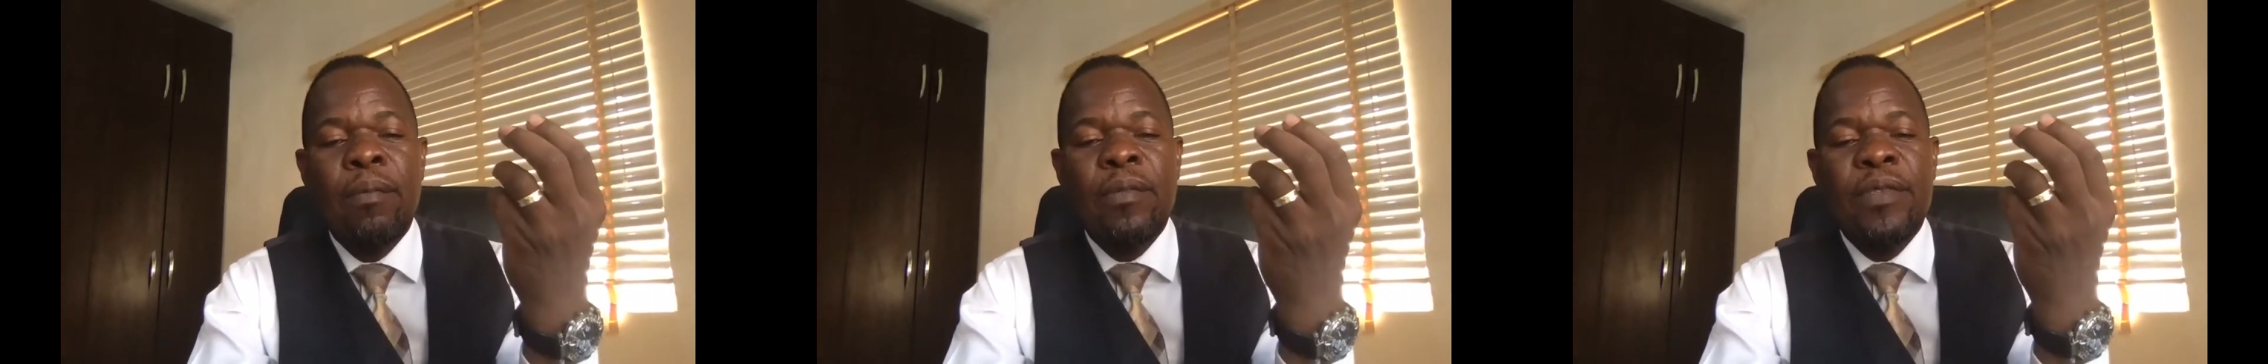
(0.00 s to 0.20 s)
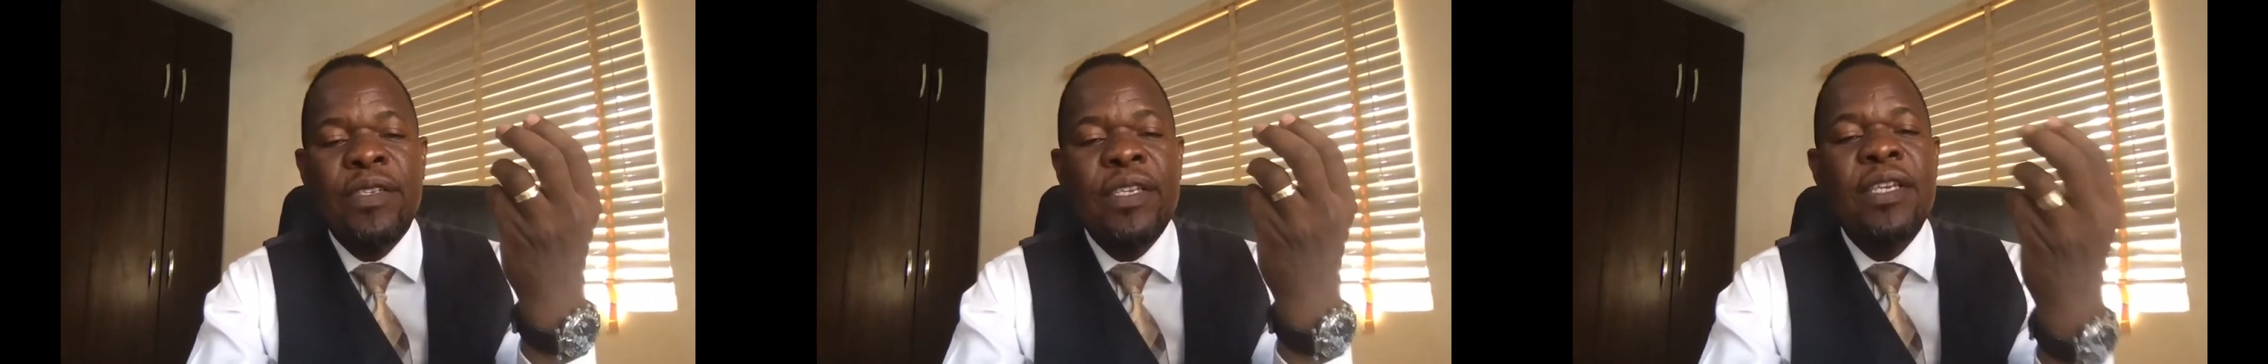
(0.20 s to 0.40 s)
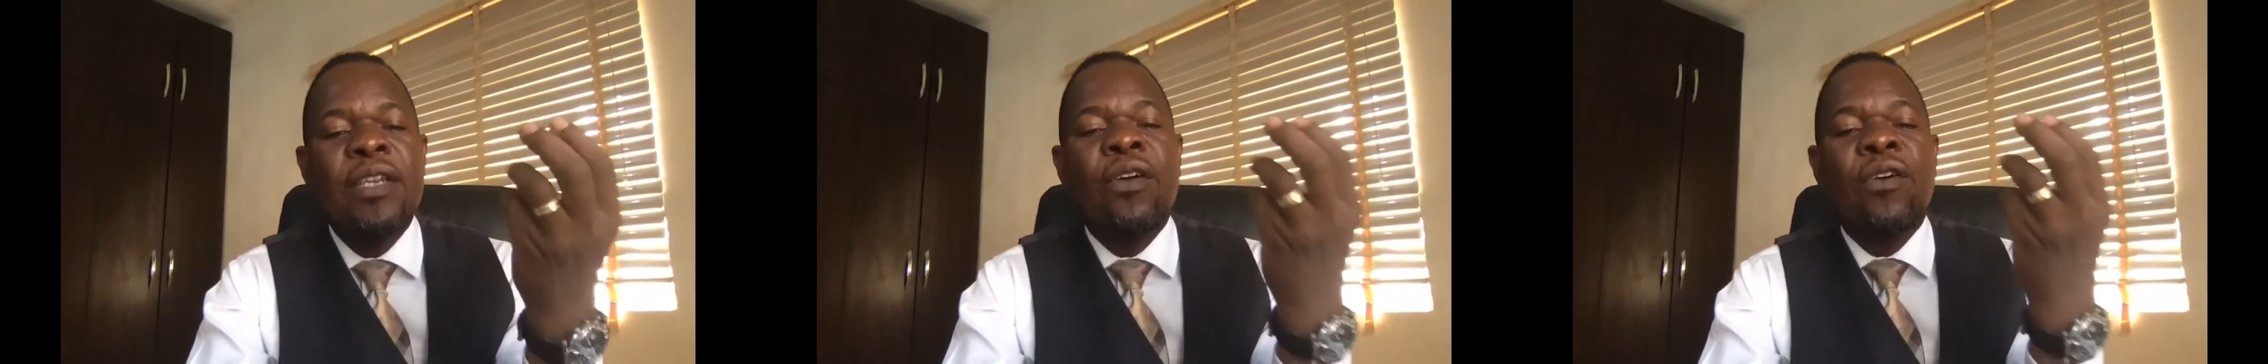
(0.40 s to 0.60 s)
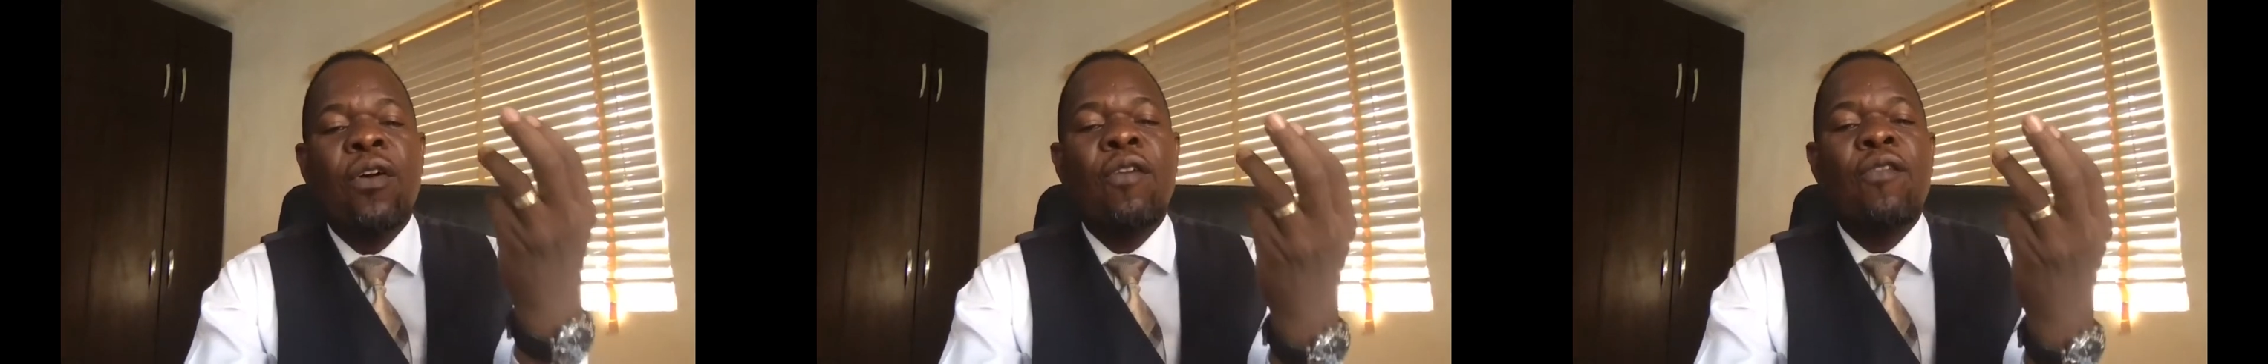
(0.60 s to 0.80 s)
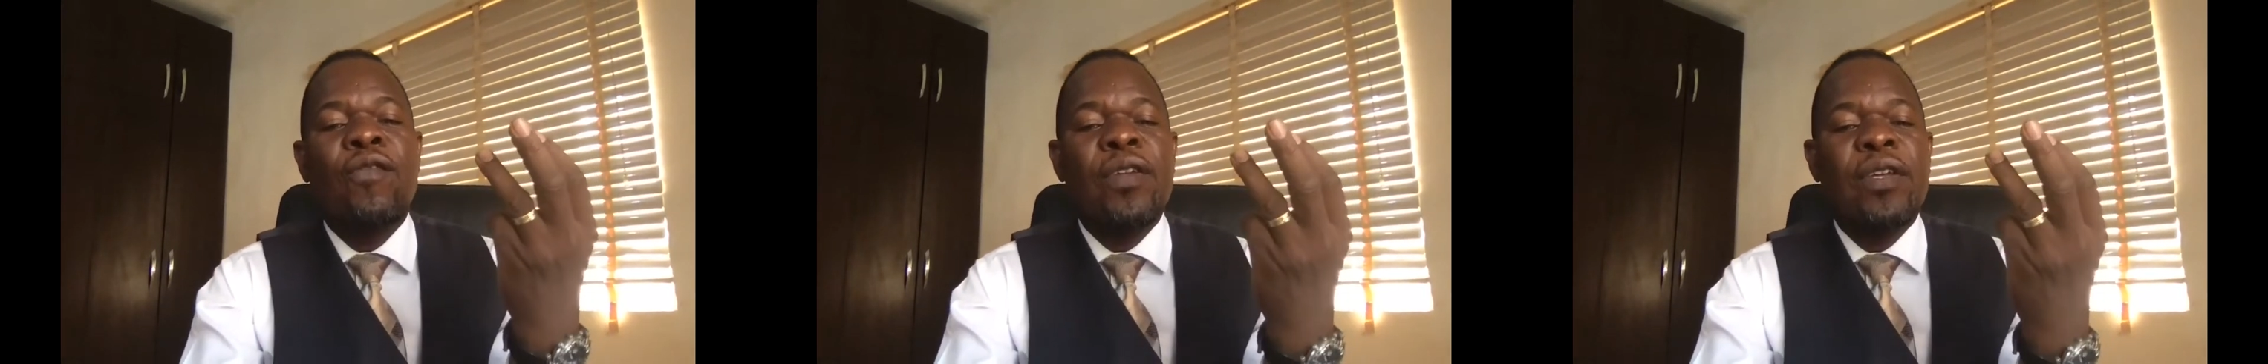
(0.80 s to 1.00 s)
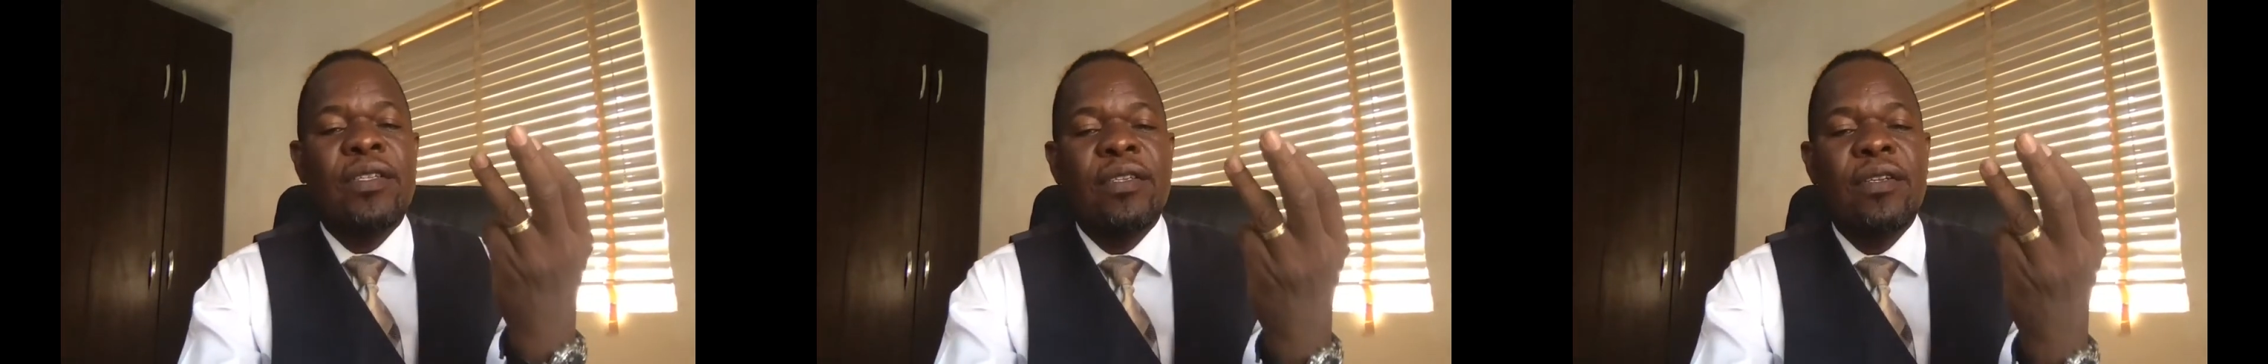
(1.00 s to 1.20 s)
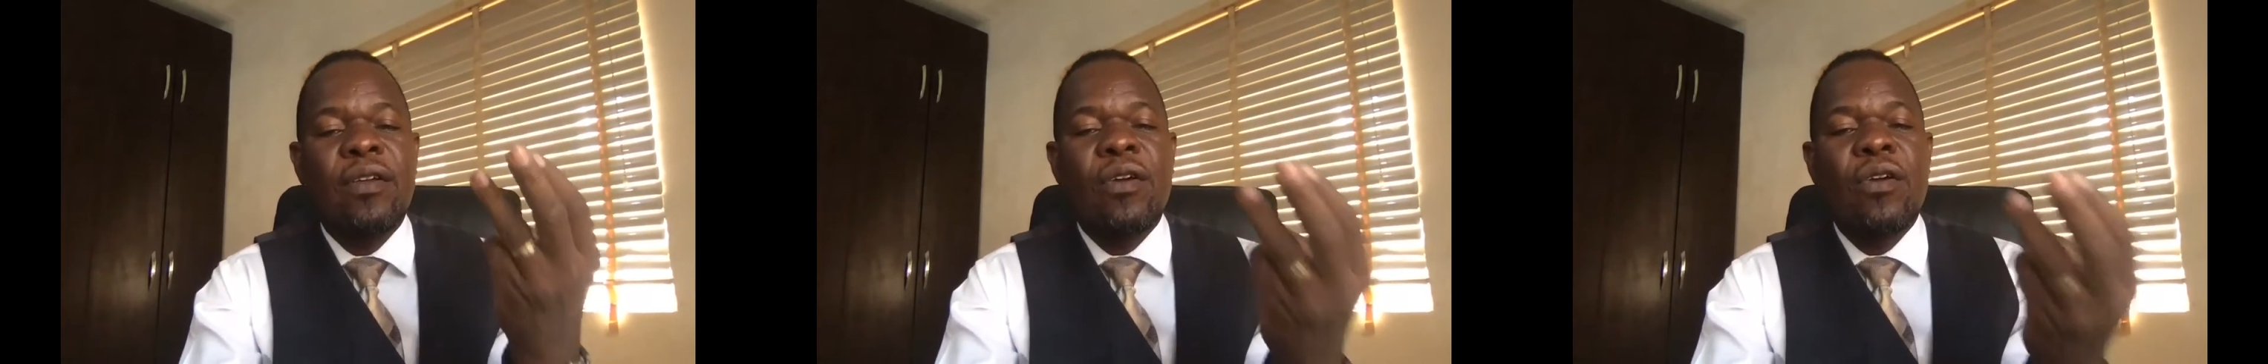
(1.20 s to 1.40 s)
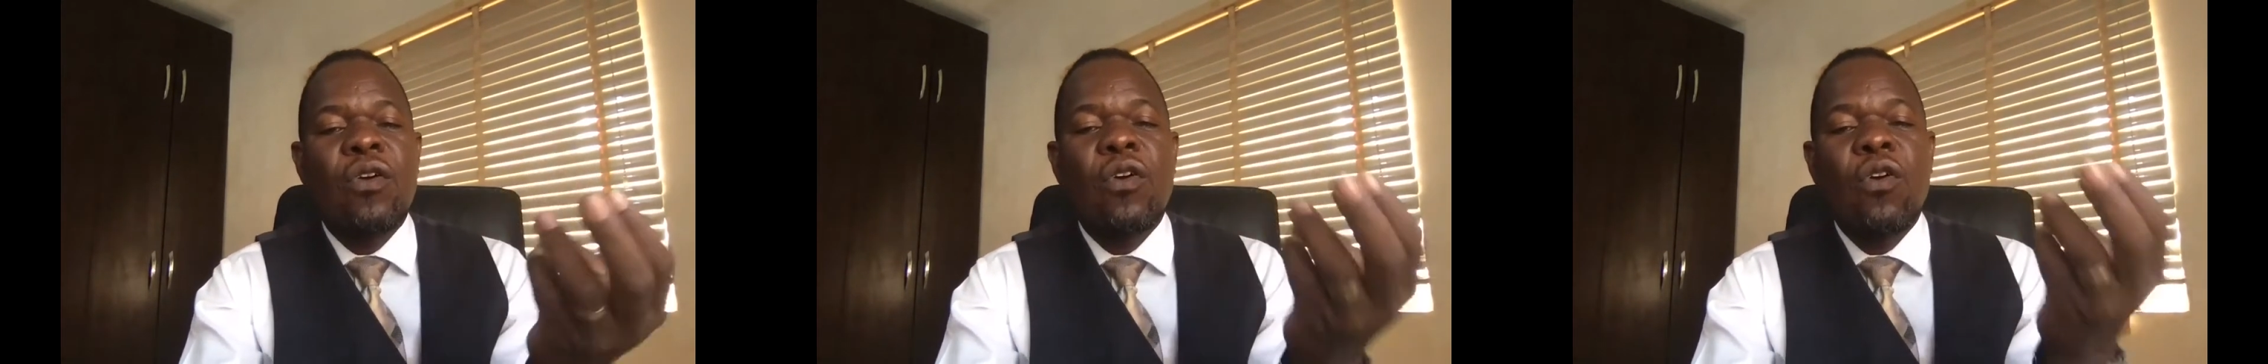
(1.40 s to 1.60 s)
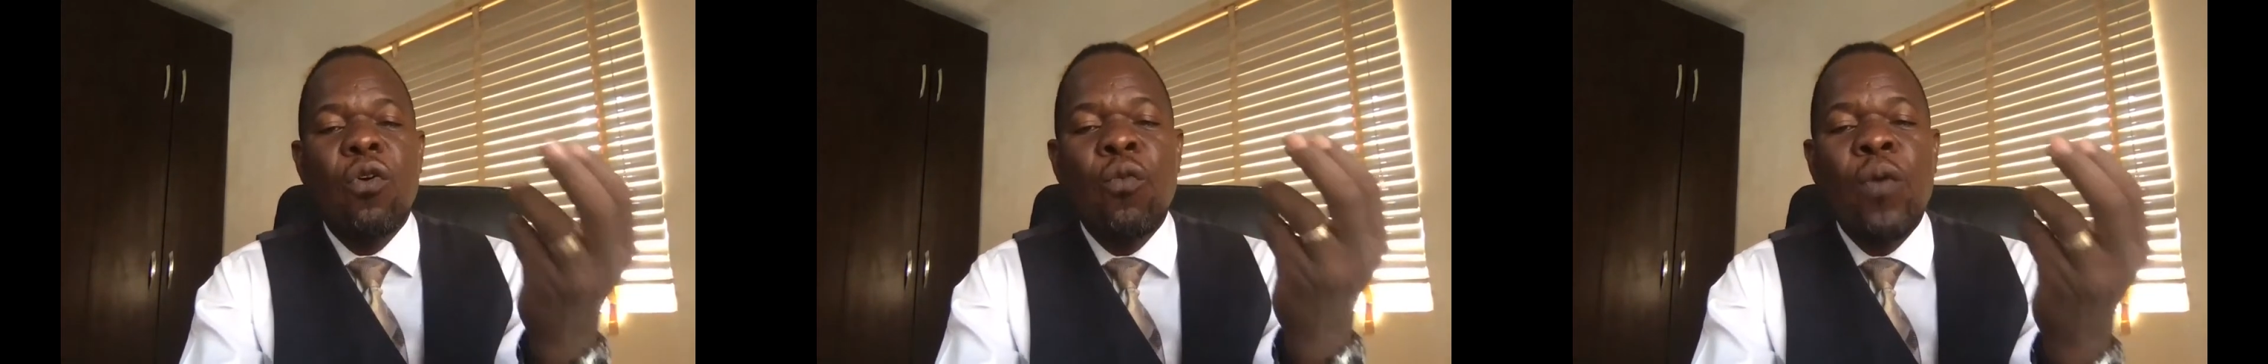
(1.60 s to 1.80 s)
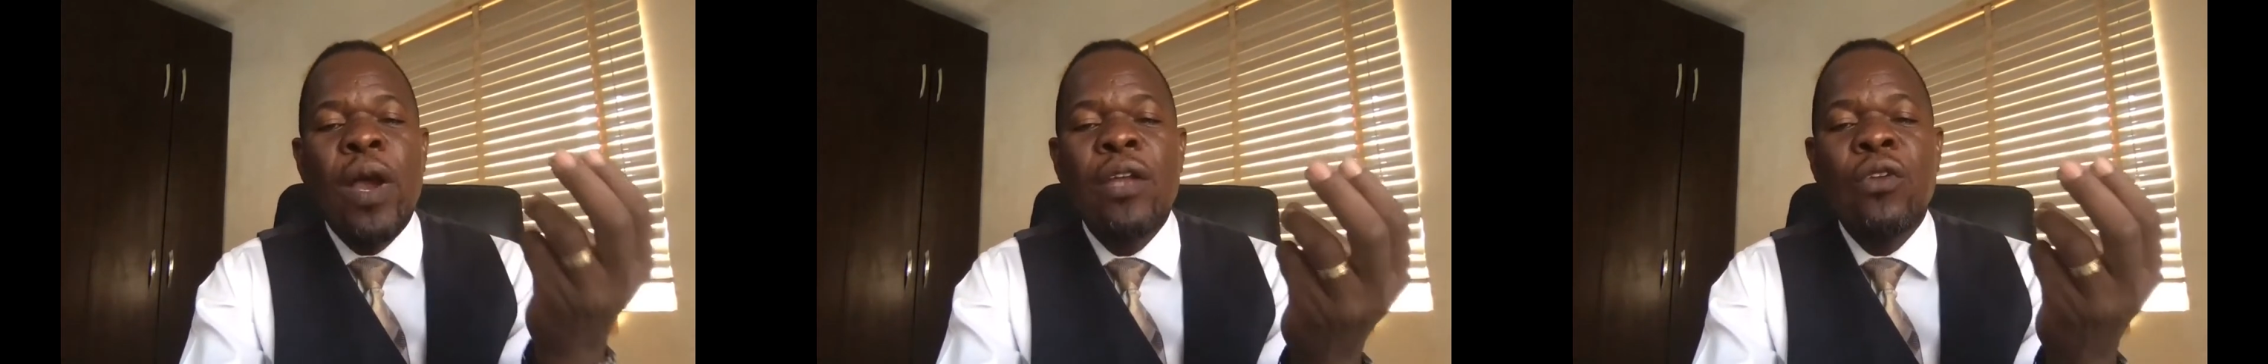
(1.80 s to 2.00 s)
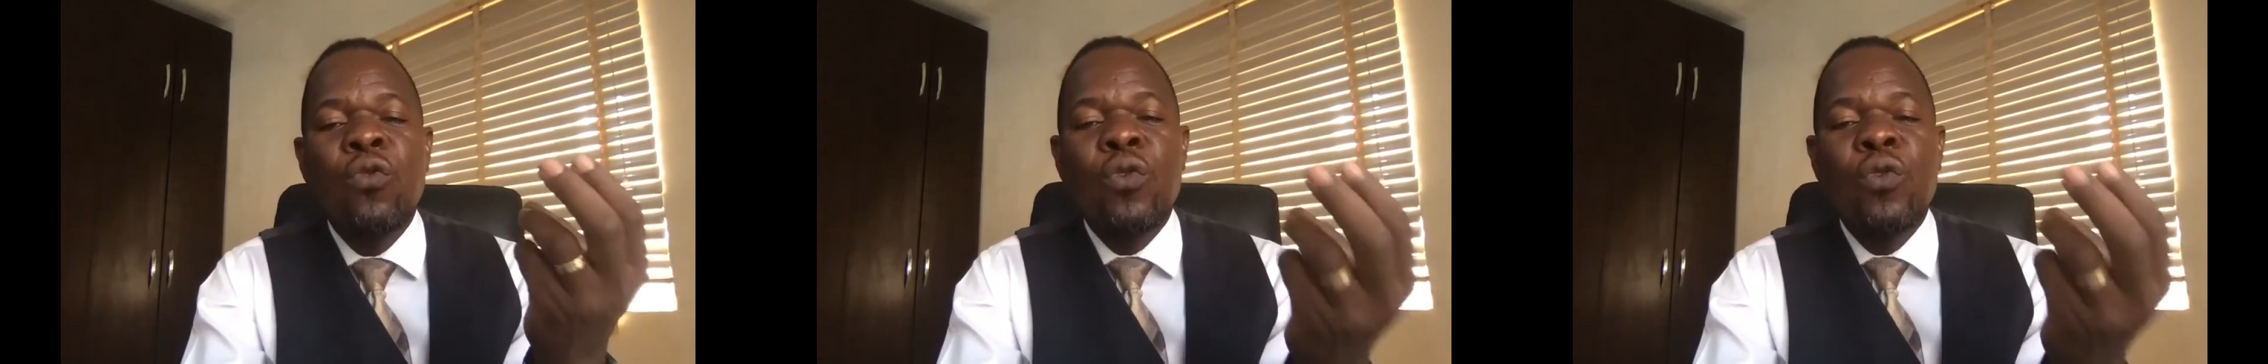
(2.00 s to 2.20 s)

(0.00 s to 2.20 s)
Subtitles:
see in conflict? Why do